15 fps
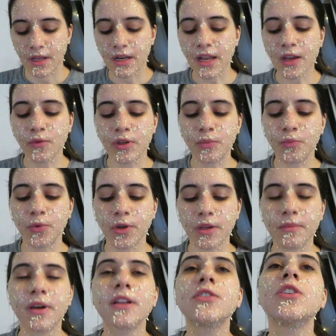Like with pretty
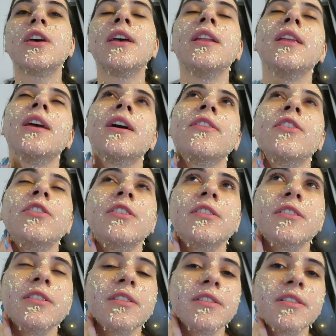much any
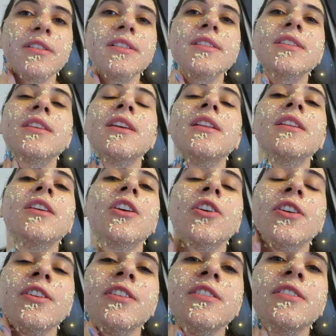other
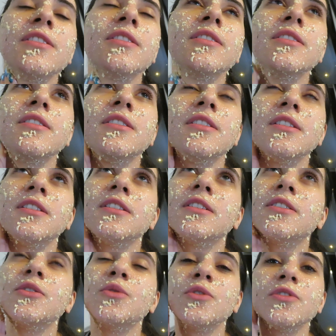skincare
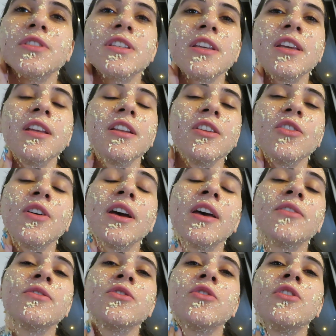routine, you
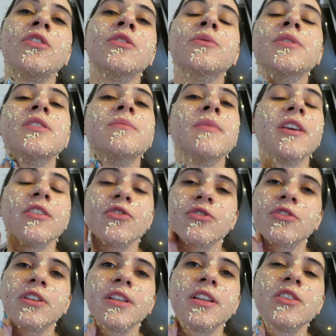have to always make
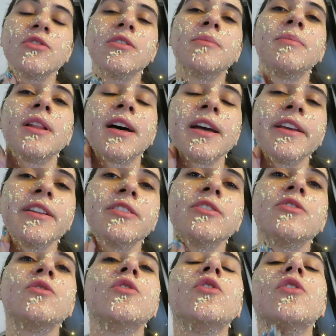sure that you apply
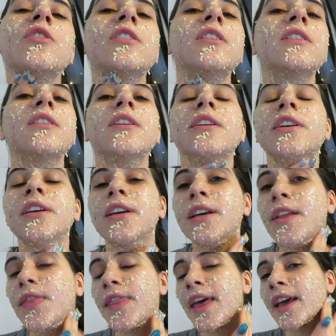it to your
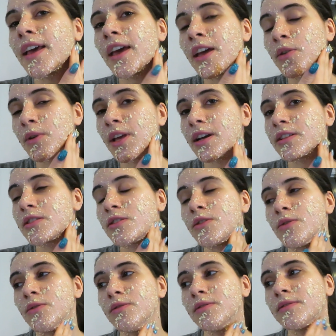neck area
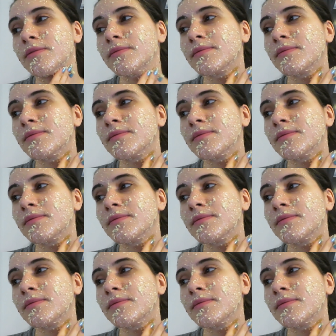too,